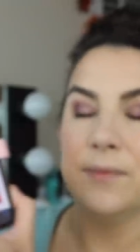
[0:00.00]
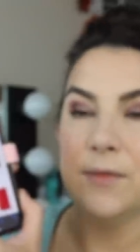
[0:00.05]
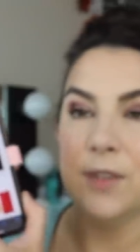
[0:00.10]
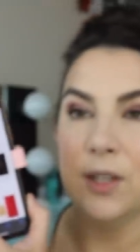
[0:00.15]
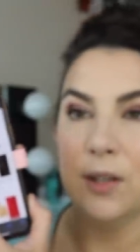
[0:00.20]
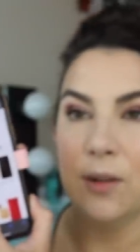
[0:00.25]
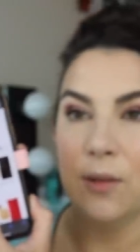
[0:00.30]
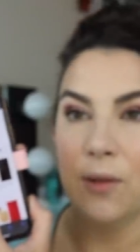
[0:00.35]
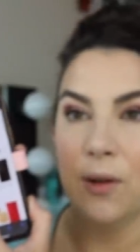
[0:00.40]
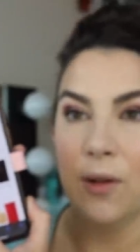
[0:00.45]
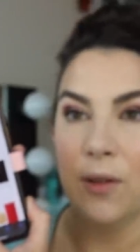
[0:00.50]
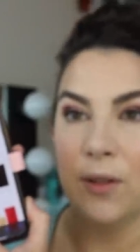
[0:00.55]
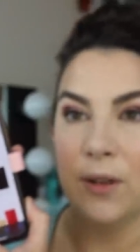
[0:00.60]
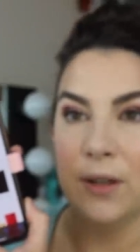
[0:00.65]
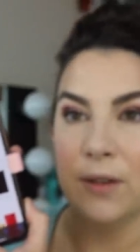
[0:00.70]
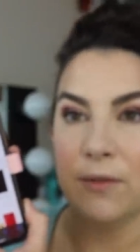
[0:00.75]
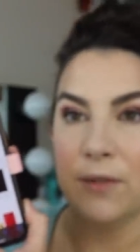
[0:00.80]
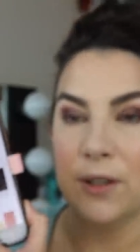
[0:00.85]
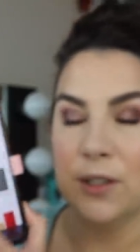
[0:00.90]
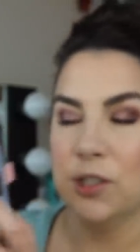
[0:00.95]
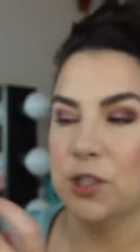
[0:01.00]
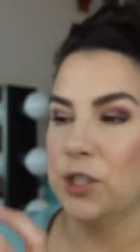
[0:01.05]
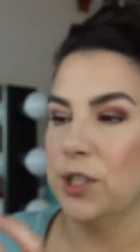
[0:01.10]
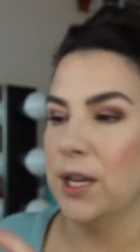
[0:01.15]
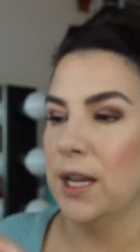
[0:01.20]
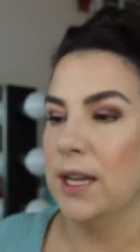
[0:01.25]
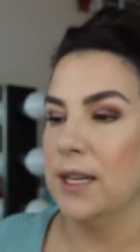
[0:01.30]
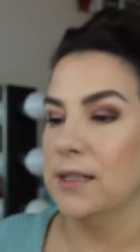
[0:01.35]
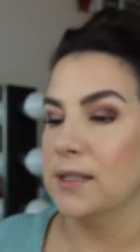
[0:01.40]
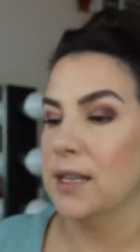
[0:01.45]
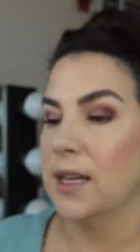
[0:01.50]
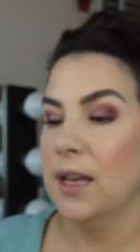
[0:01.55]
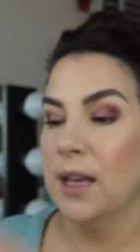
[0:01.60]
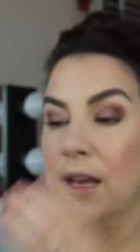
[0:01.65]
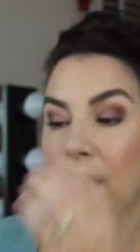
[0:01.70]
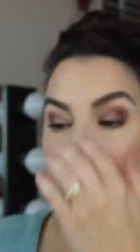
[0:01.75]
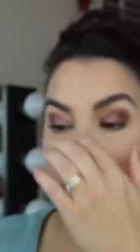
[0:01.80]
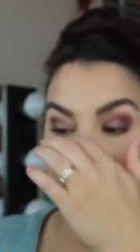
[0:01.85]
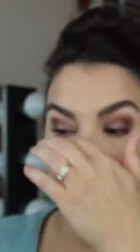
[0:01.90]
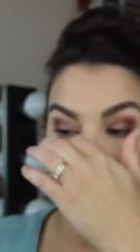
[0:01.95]
you know, all the different shades.
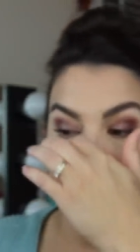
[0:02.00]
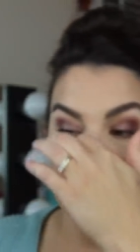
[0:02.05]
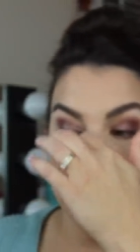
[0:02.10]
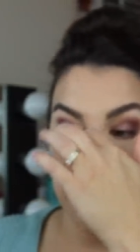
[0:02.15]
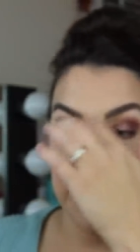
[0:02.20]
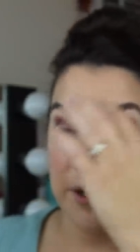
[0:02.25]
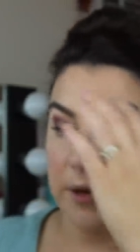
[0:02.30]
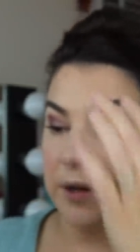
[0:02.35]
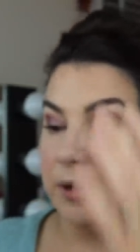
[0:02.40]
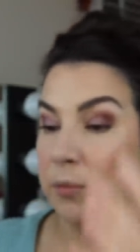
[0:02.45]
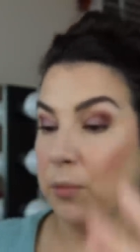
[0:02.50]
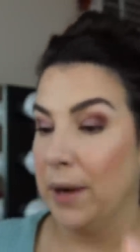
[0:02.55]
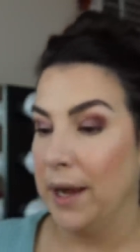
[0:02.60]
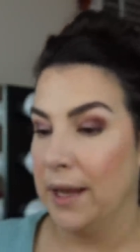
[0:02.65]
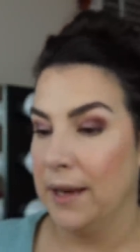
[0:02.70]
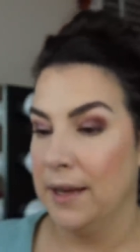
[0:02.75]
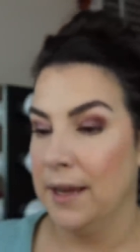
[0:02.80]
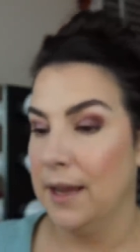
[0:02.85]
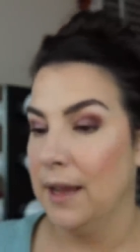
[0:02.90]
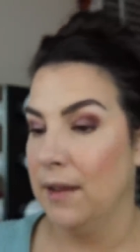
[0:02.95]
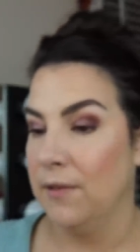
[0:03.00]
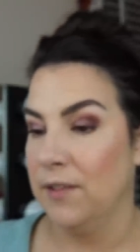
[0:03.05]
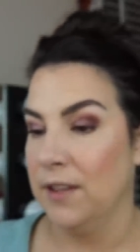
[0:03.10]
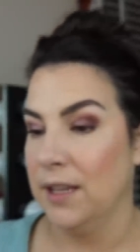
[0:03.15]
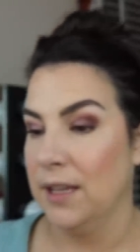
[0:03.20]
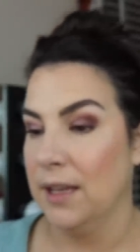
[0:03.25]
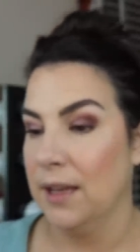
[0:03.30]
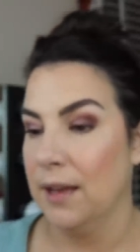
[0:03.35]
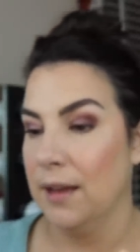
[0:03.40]
against very red heavy.